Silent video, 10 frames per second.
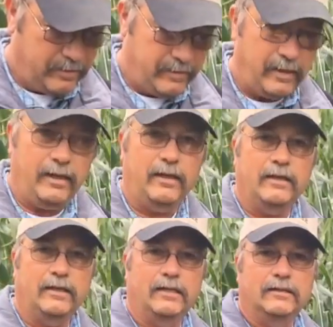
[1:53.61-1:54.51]
and
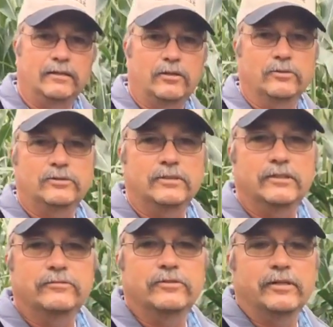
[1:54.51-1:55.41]
I'll get a little closer
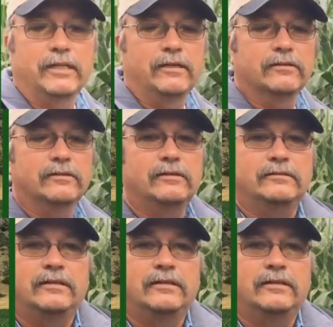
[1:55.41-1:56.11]
here for an ear.